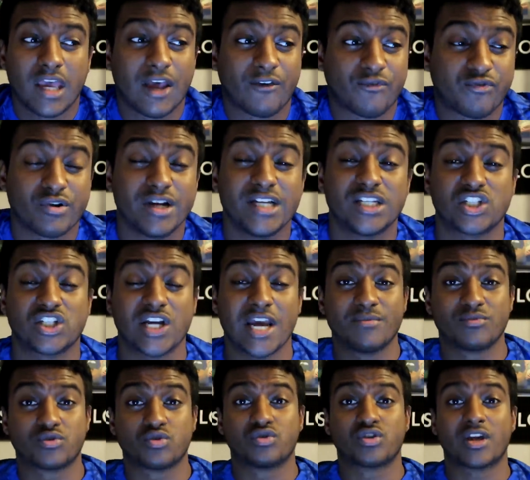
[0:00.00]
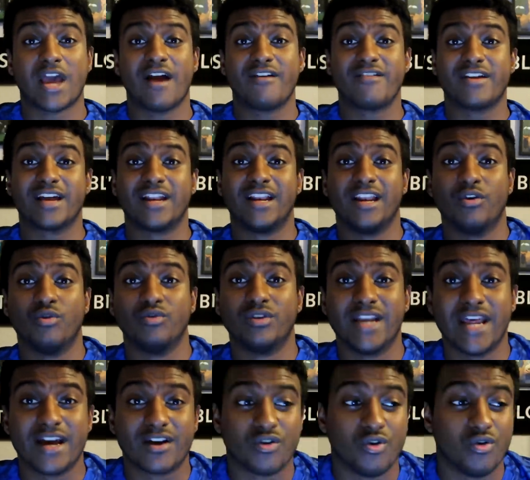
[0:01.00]
If Reece James was carrying a little
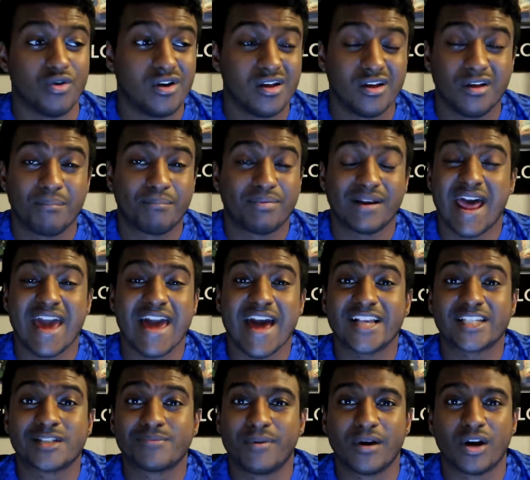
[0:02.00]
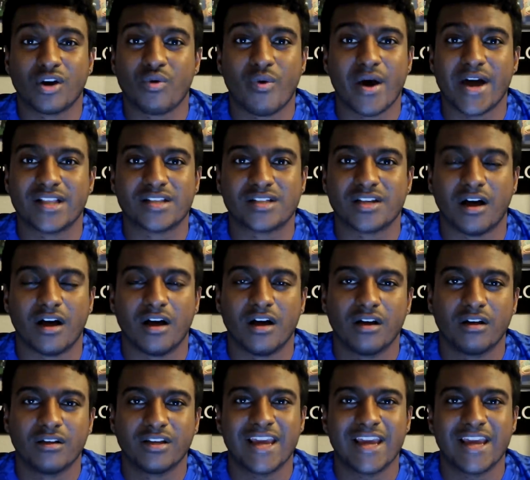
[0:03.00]
niggle, play as full equator.